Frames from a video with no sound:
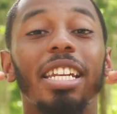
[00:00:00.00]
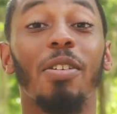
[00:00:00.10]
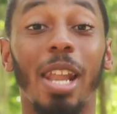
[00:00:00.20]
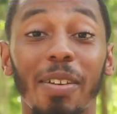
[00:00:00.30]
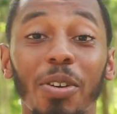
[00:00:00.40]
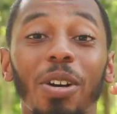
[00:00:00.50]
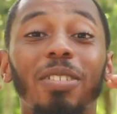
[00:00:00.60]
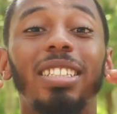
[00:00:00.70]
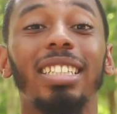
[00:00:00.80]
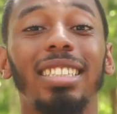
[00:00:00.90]
level
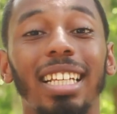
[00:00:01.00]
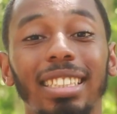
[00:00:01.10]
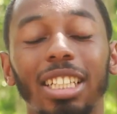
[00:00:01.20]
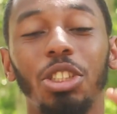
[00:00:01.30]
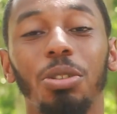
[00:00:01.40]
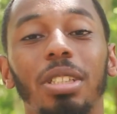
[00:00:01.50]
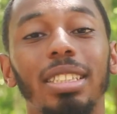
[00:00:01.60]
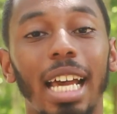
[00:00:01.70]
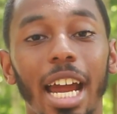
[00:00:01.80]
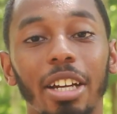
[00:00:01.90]
of success that you
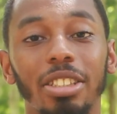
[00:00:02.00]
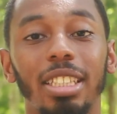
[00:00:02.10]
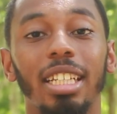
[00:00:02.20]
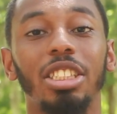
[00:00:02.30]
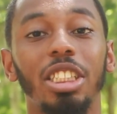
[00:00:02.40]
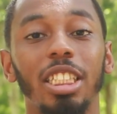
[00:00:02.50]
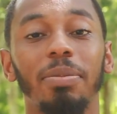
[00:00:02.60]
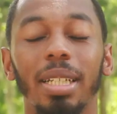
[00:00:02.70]
desire to achieve.